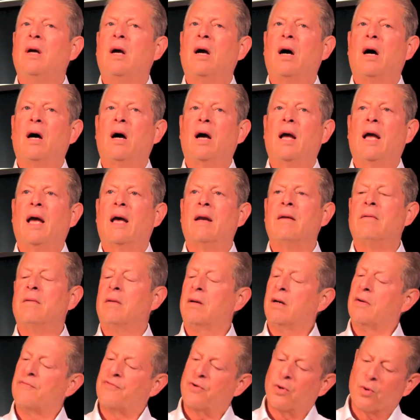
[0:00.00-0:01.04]
Uh,
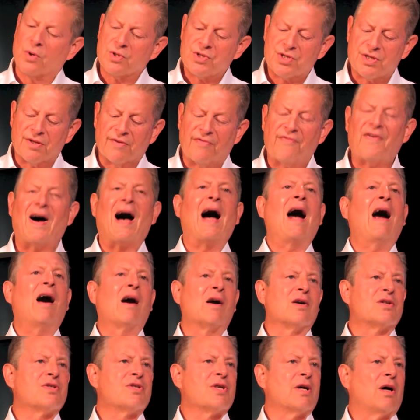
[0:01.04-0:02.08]
and of course the
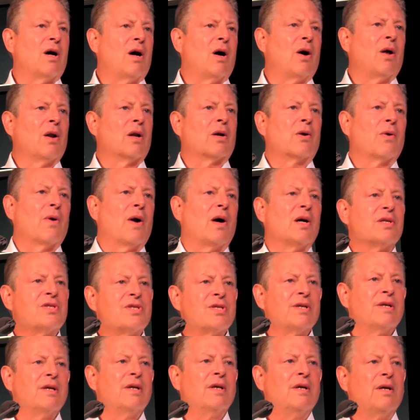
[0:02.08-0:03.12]
fires uh, all
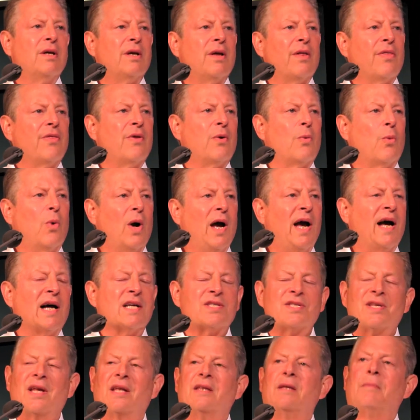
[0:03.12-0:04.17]
across the
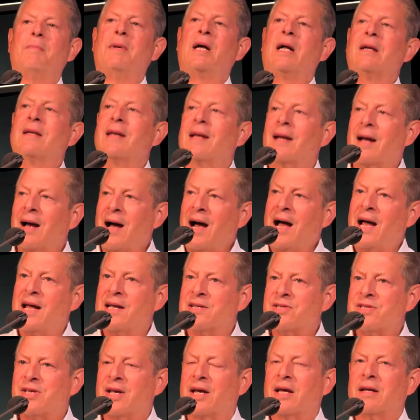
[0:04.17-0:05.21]
west and the melting
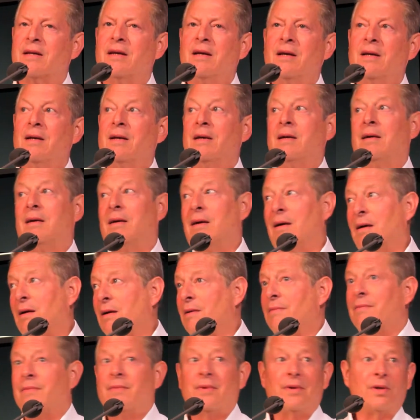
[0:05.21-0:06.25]
ice and
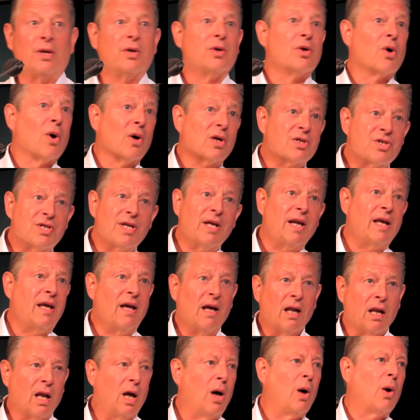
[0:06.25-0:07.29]
uh, New York City,
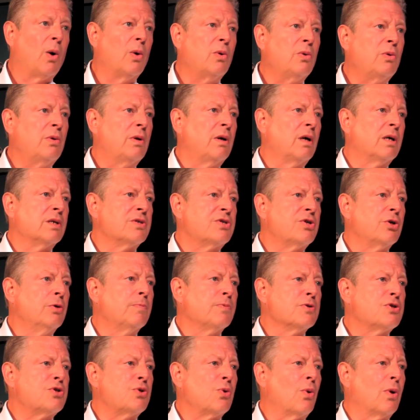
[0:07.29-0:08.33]
hello, uh,
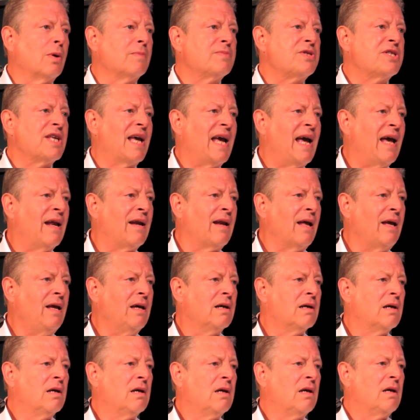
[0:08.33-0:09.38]
Superstorm
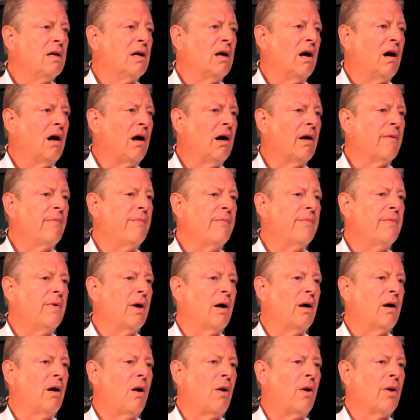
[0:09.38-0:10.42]
Sandy
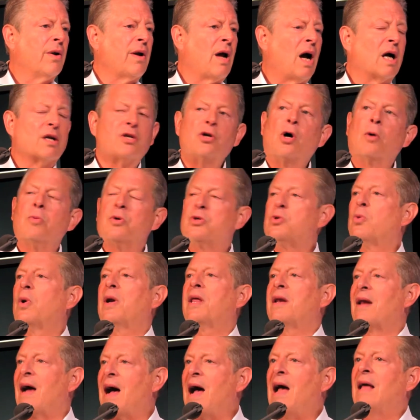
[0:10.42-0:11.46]
on October
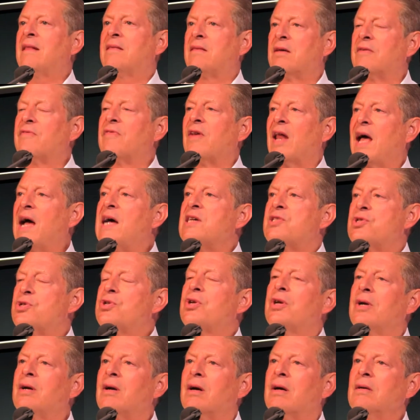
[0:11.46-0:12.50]
29th of
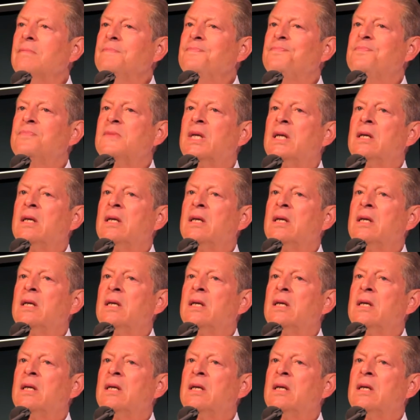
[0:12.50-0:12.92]
last year